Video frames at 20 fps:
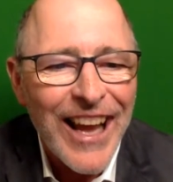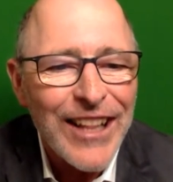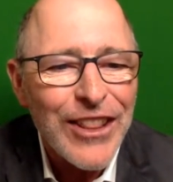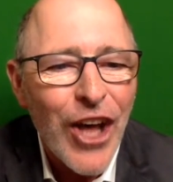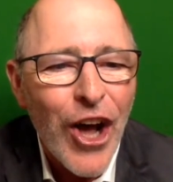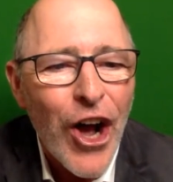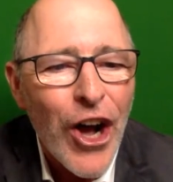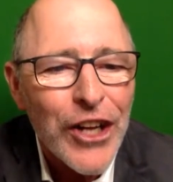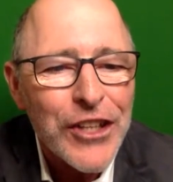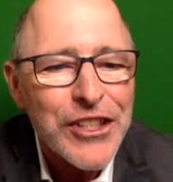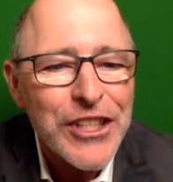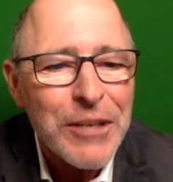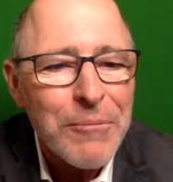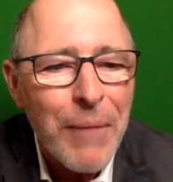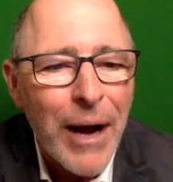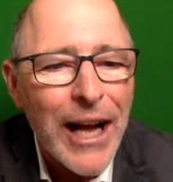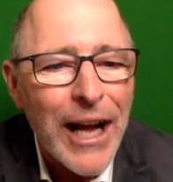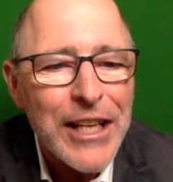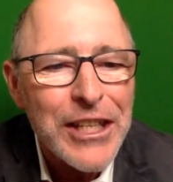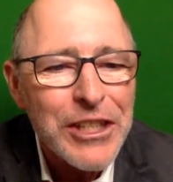in the hearts and
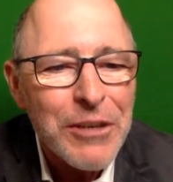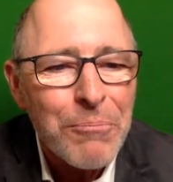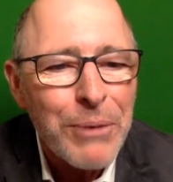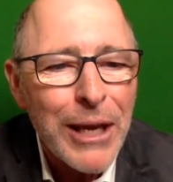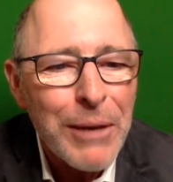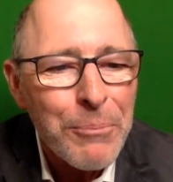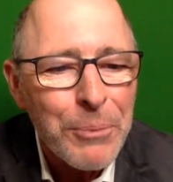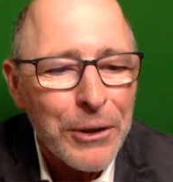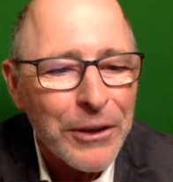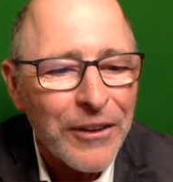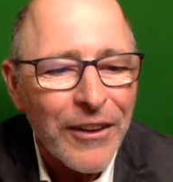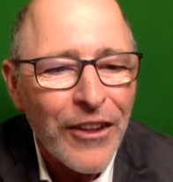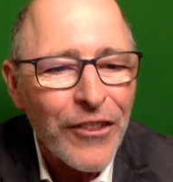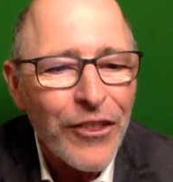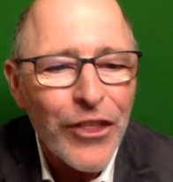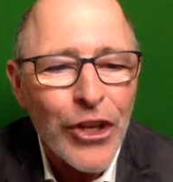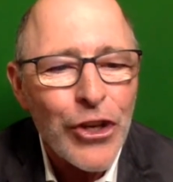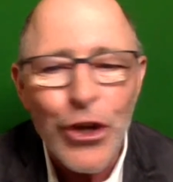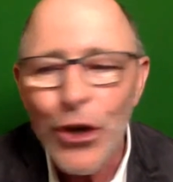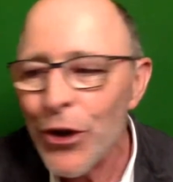minds of people.
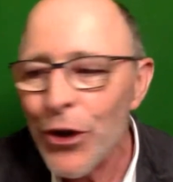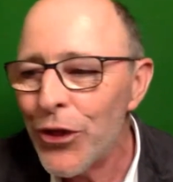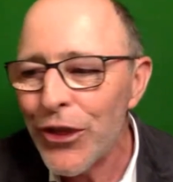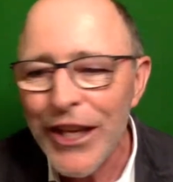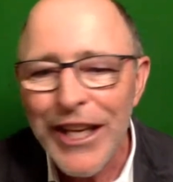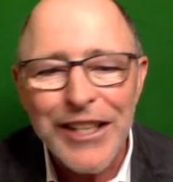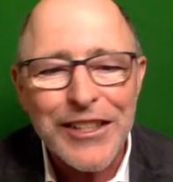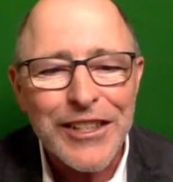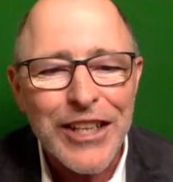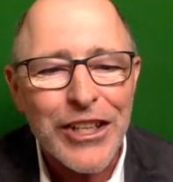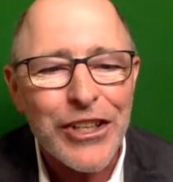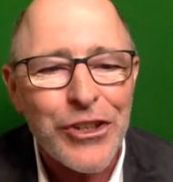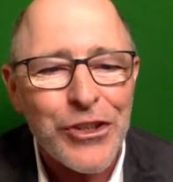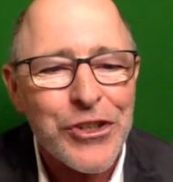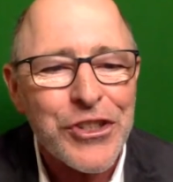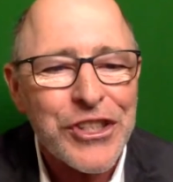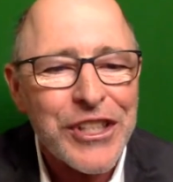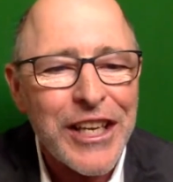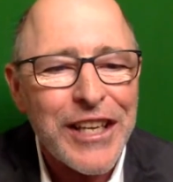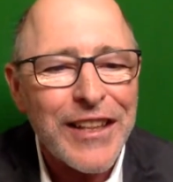The new things that you
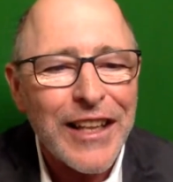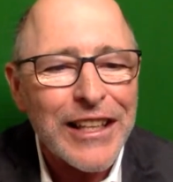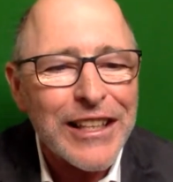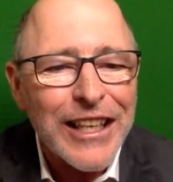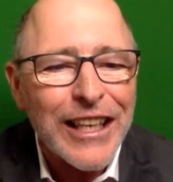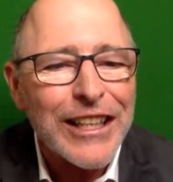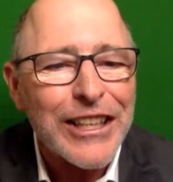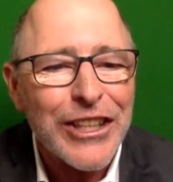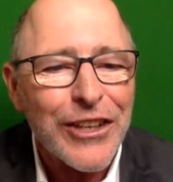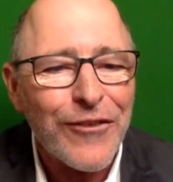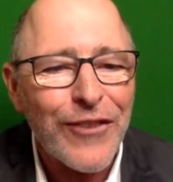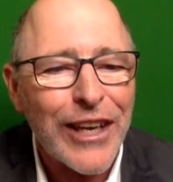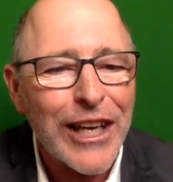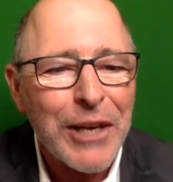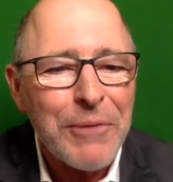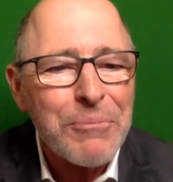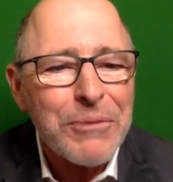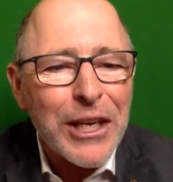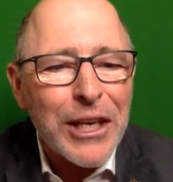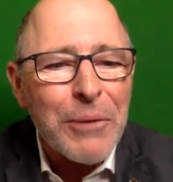see that get
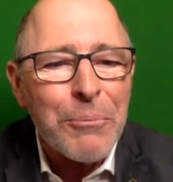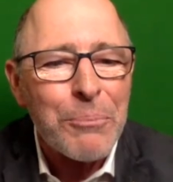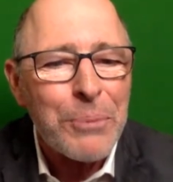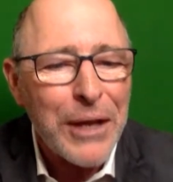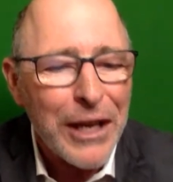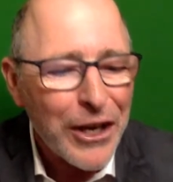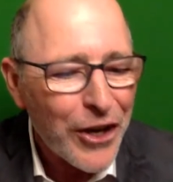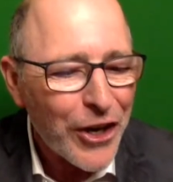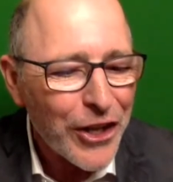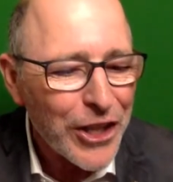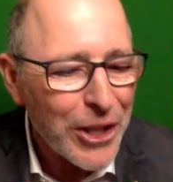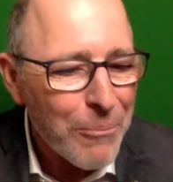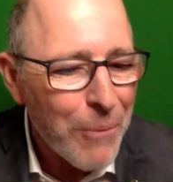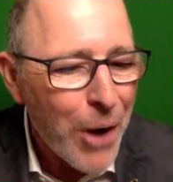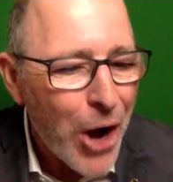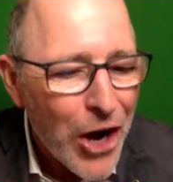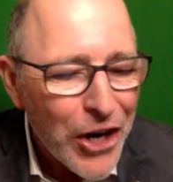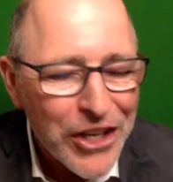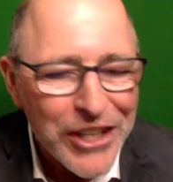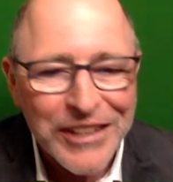developed, that appear on the
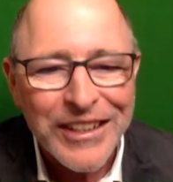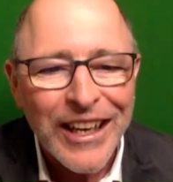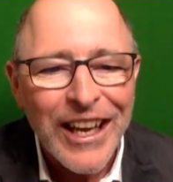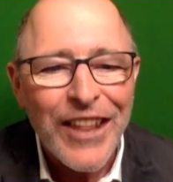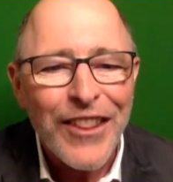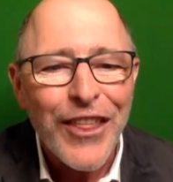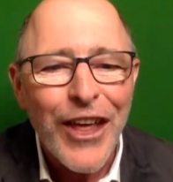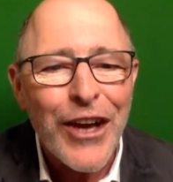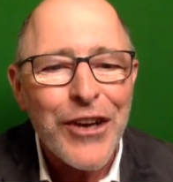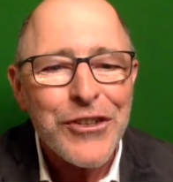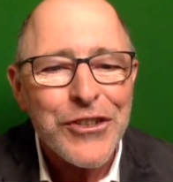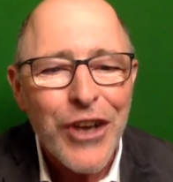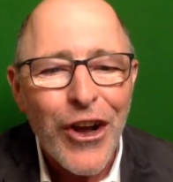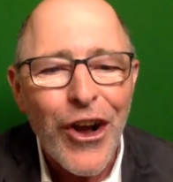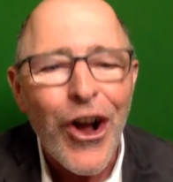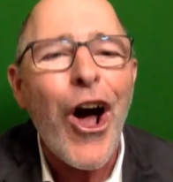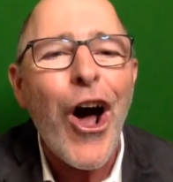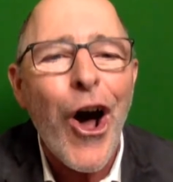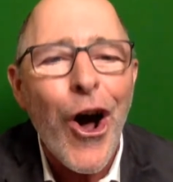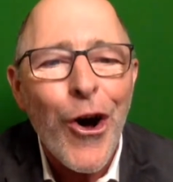market, those
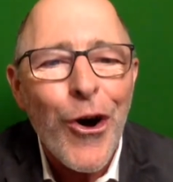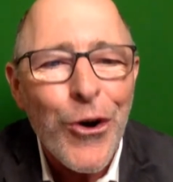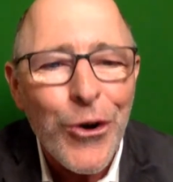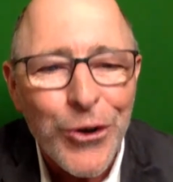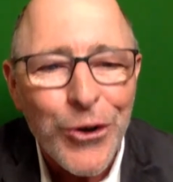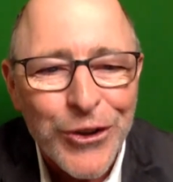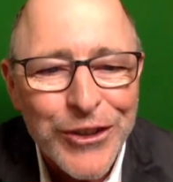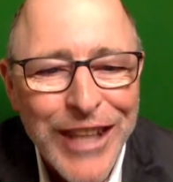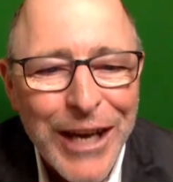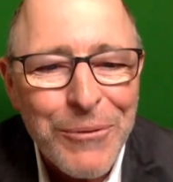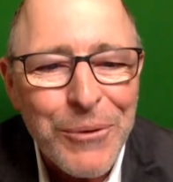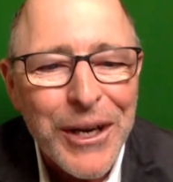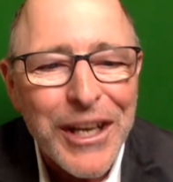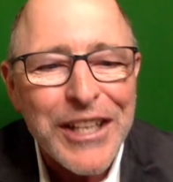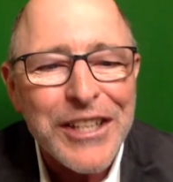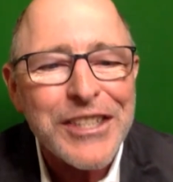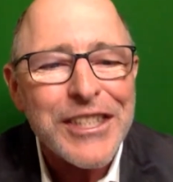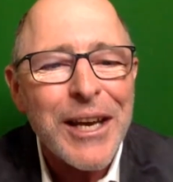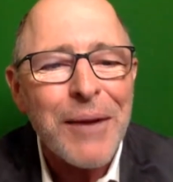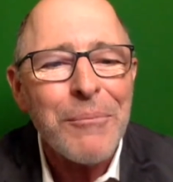are old. They were
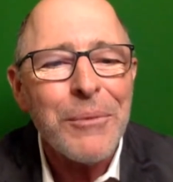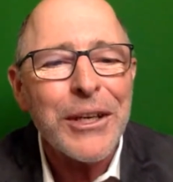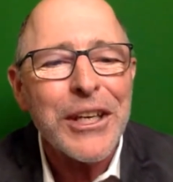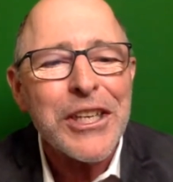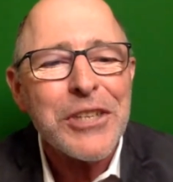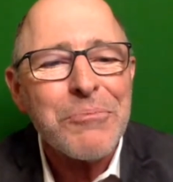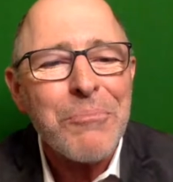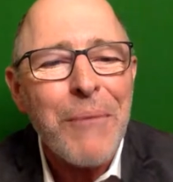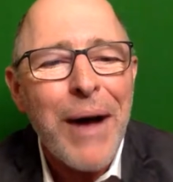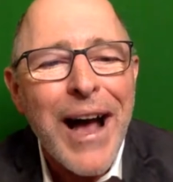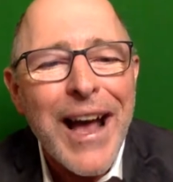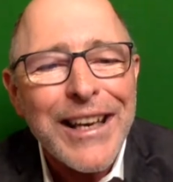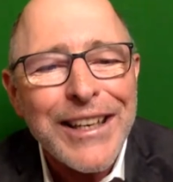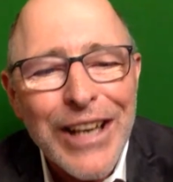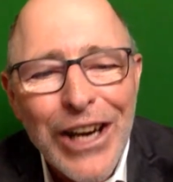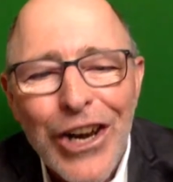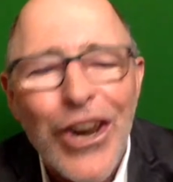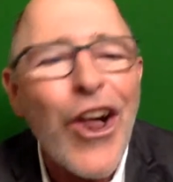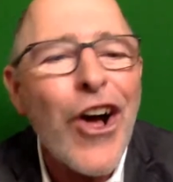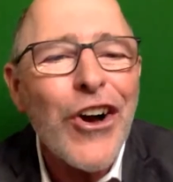in somebody's mind
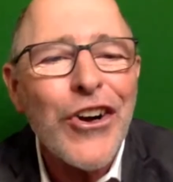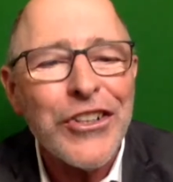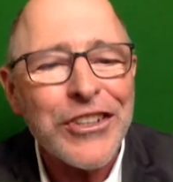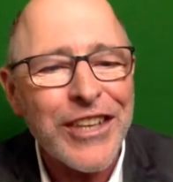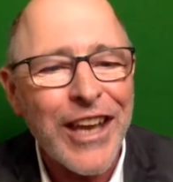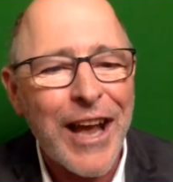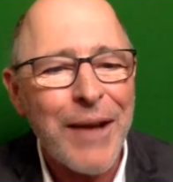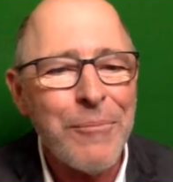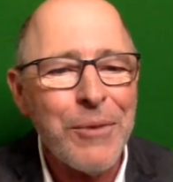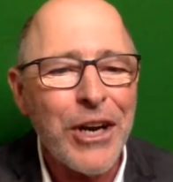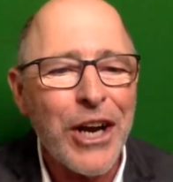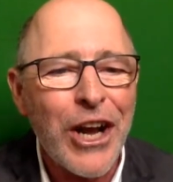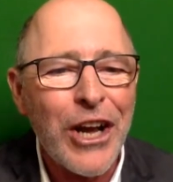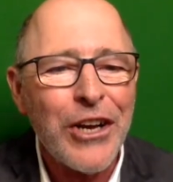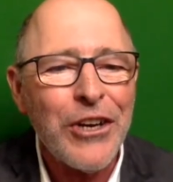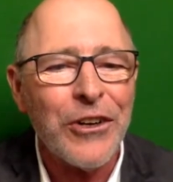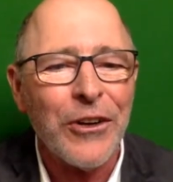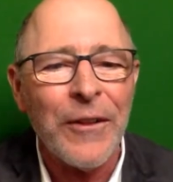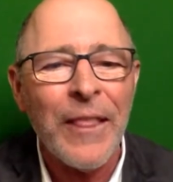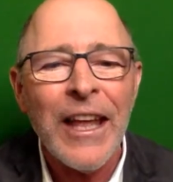a long time
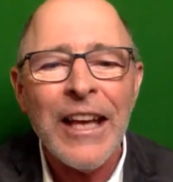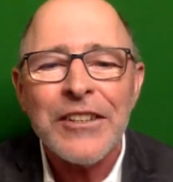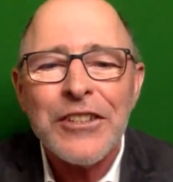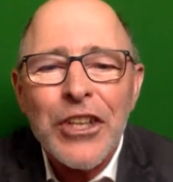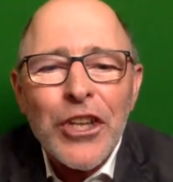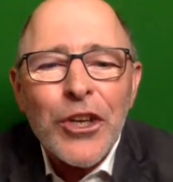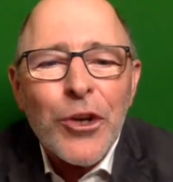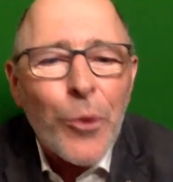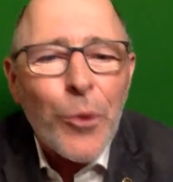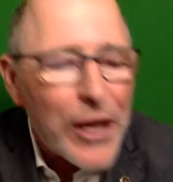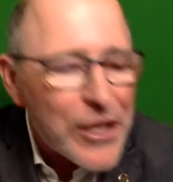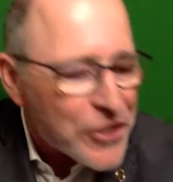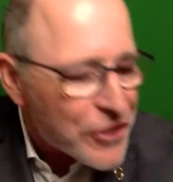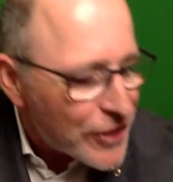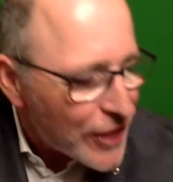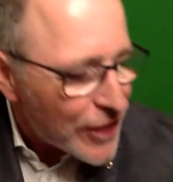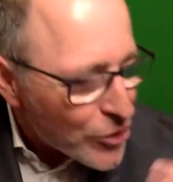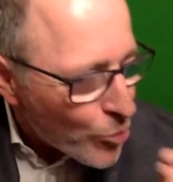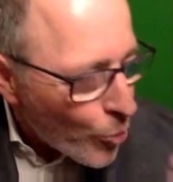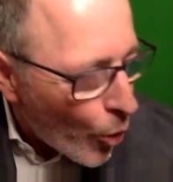ago. So the
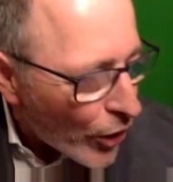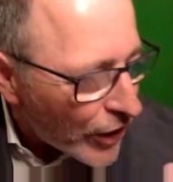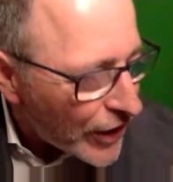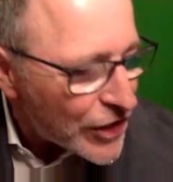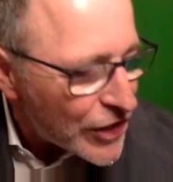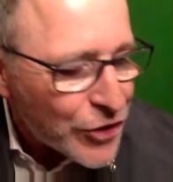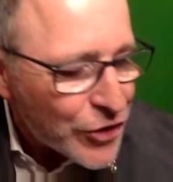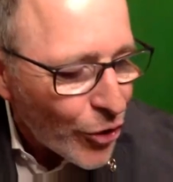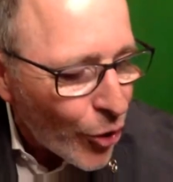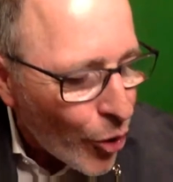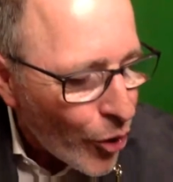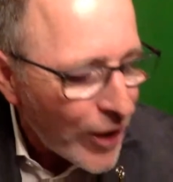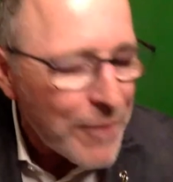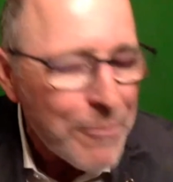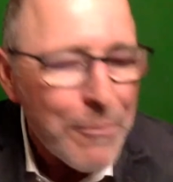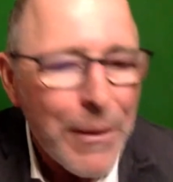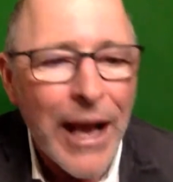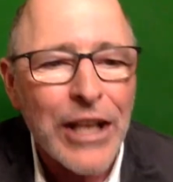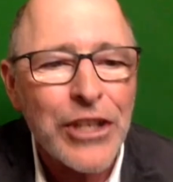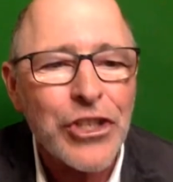question is, what is your
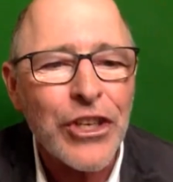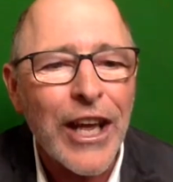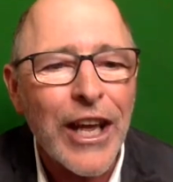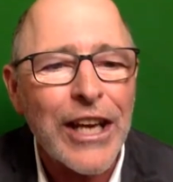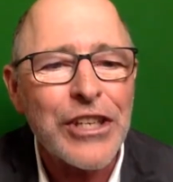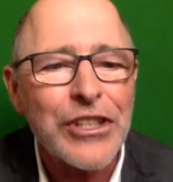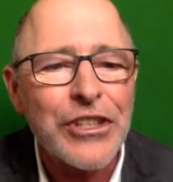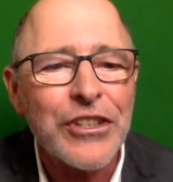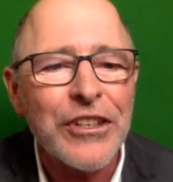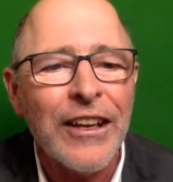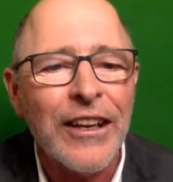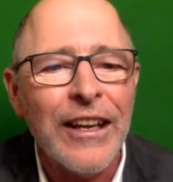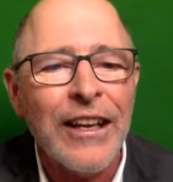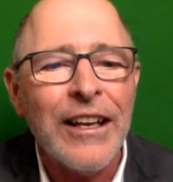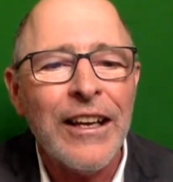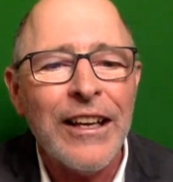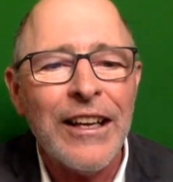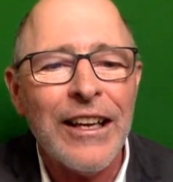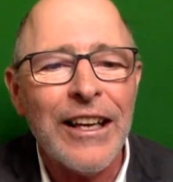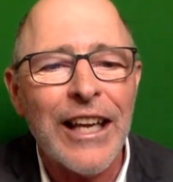imagination
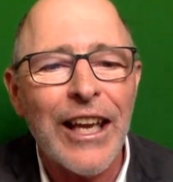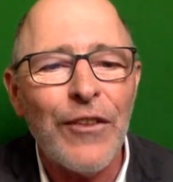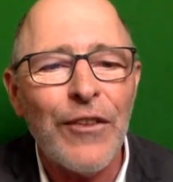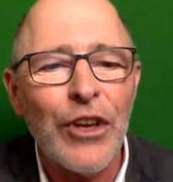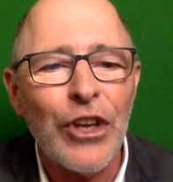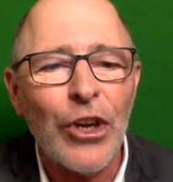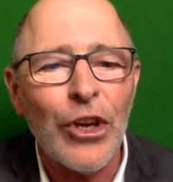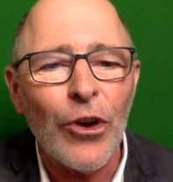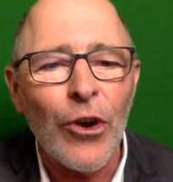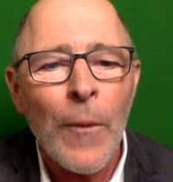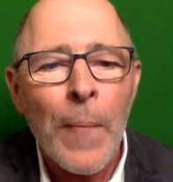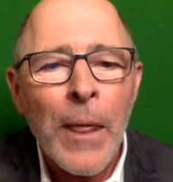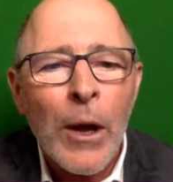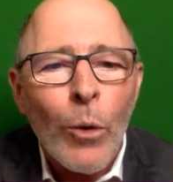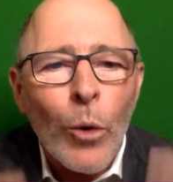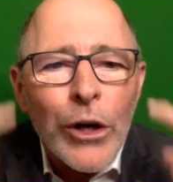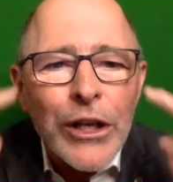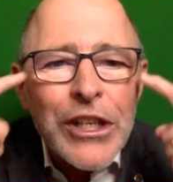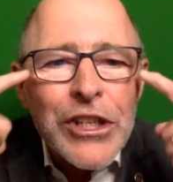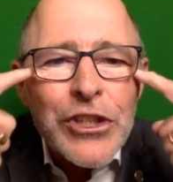giving you?
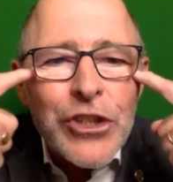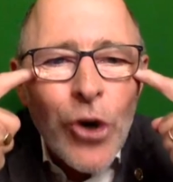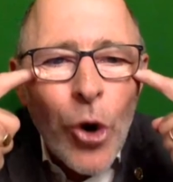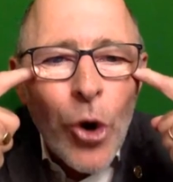What is